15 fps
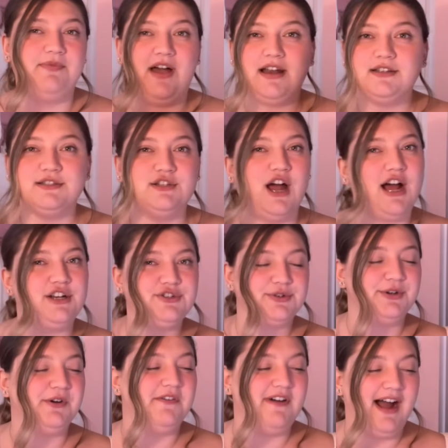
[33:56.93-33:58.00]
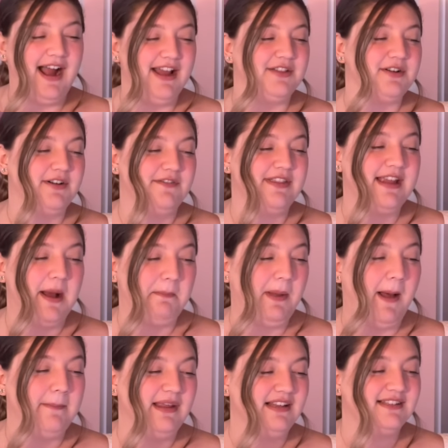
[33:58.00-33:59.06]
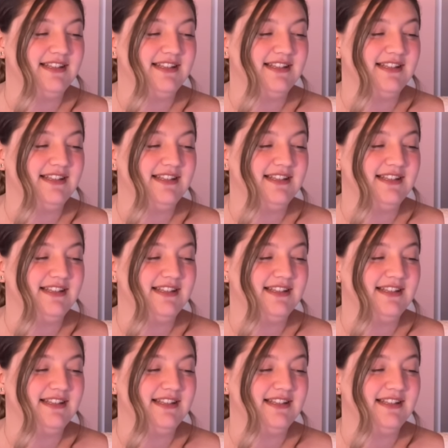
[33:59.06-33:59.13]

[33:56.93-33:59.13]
That is not true of either of the upcoming